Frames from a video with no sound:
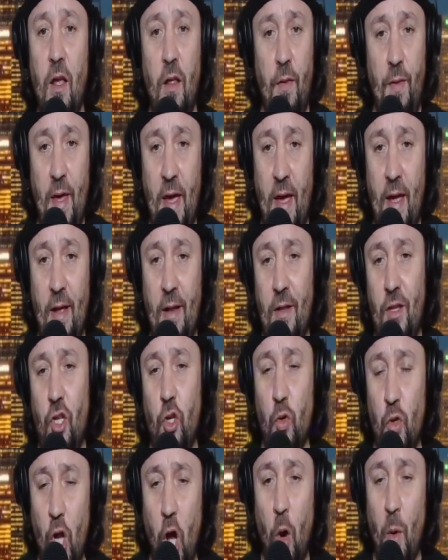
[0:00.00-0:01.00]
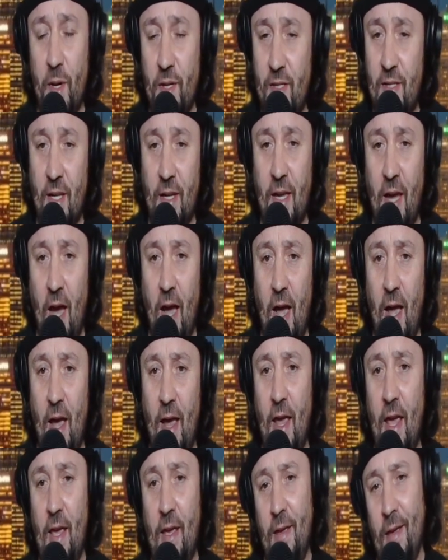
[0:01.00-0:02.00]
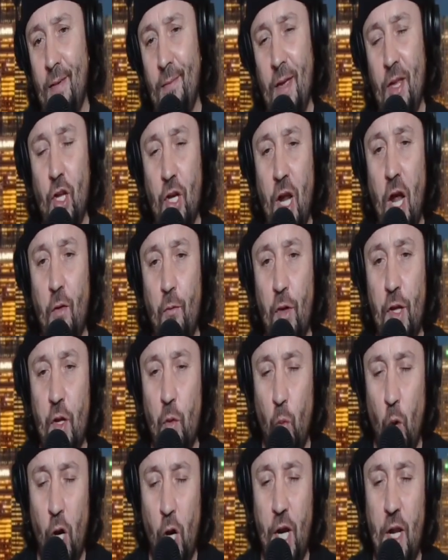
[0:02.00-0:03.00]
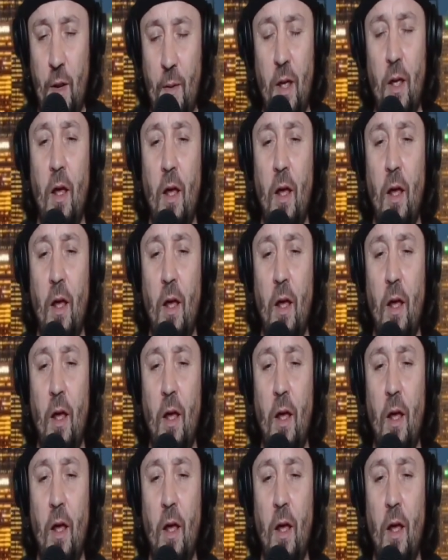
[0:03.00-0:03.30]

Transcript: that you know is the guy and you're not really worried.